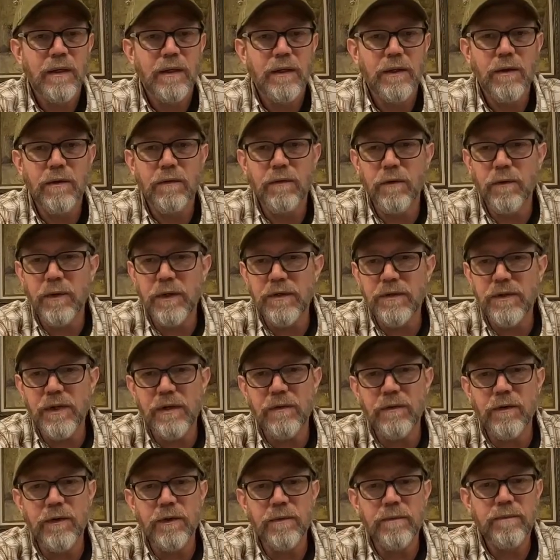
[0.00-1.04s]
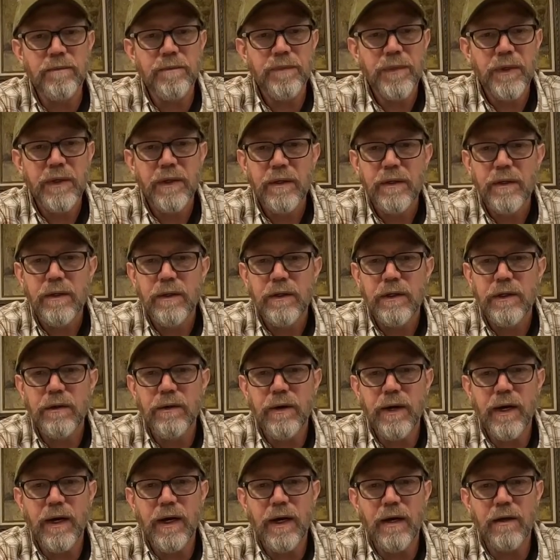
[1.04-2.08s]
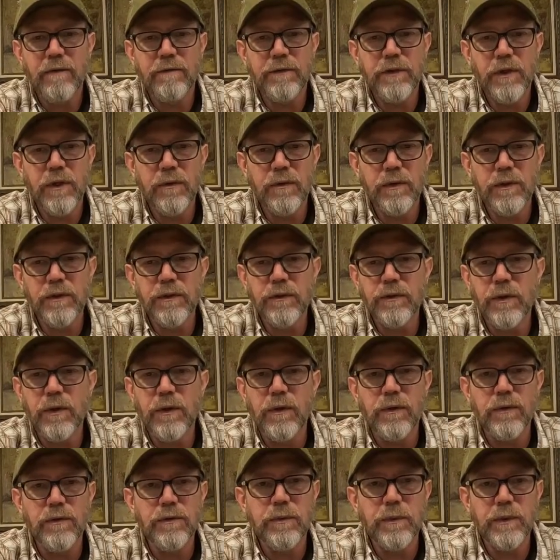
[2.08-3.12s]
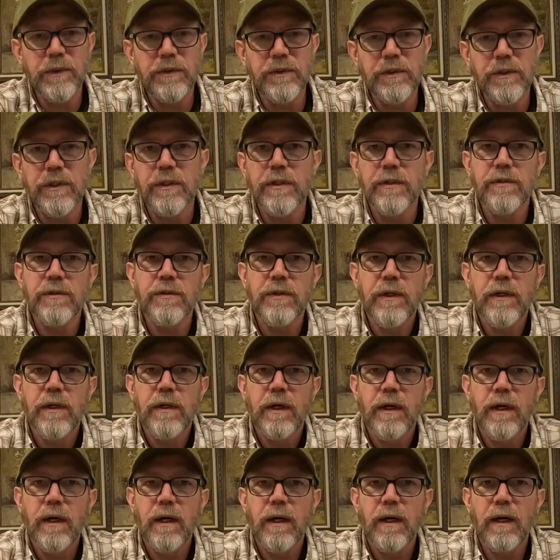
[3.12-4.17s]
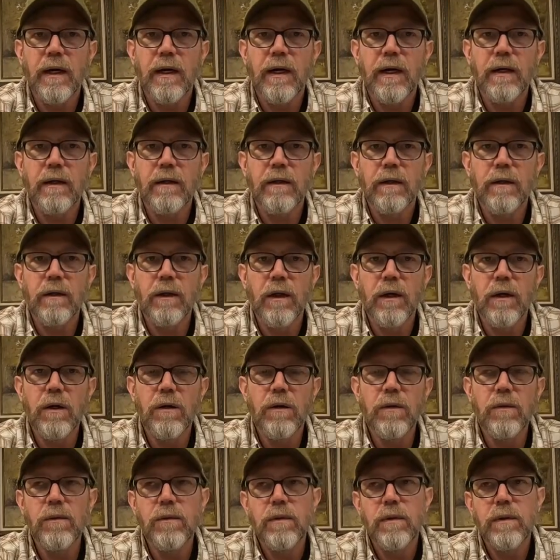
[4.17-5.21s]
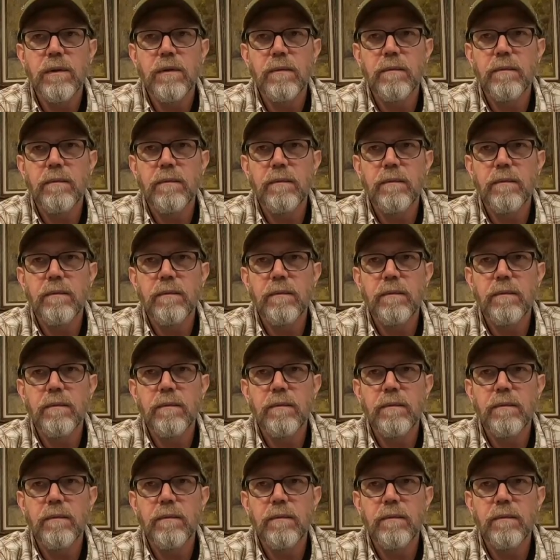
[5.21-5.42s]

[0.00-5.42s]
You have a receiver, you have tone controls, which is low,